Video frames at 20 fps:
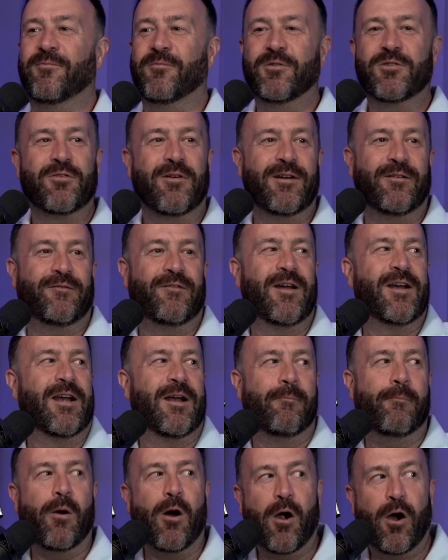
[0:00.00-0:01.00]
We're trying to find an
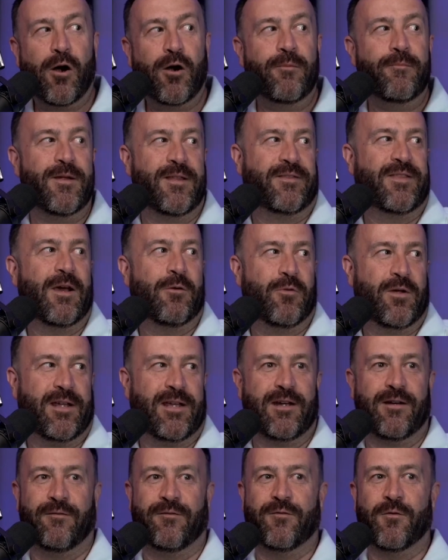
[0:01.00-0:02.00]
apartment that we
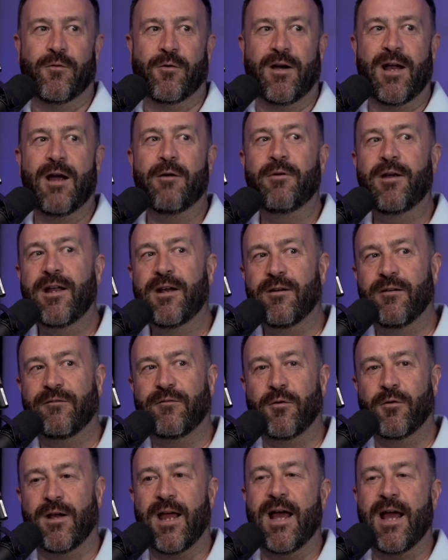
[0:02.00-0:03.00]
can afford. How are we going to
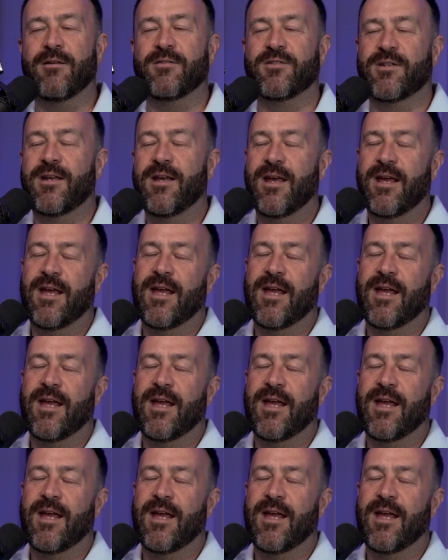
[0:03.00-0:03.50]
afford a house?